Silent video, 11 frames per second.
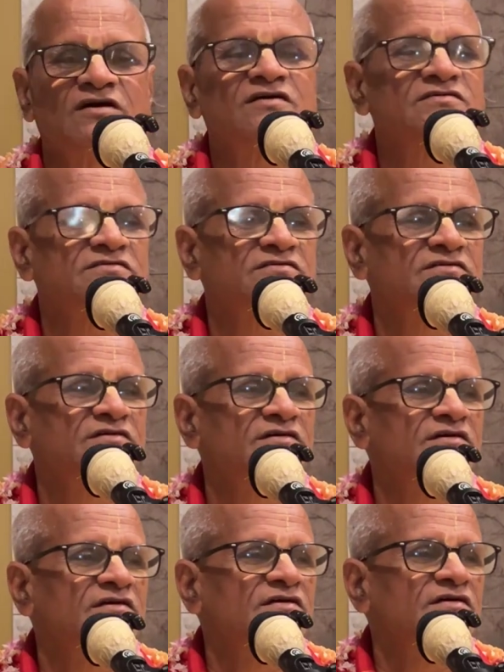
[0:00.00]
with us.
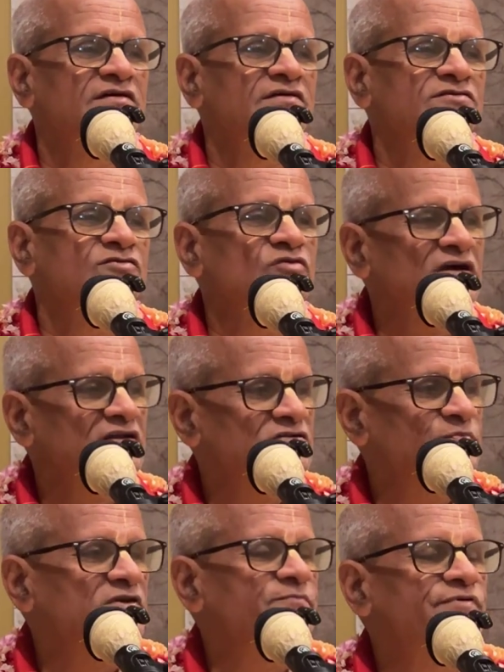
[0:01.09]
So you can
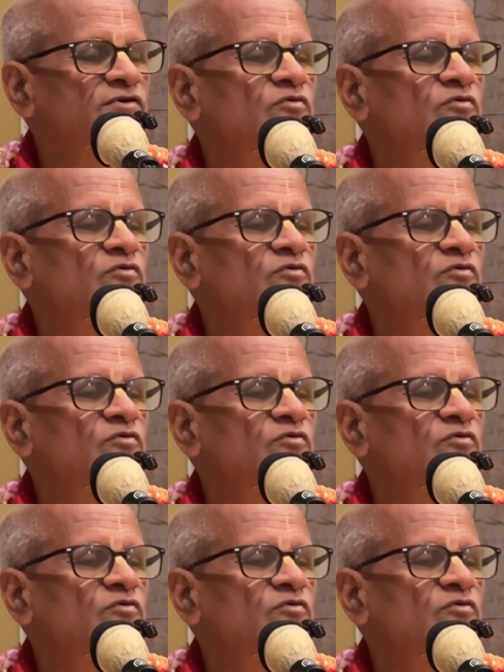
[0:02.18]
speak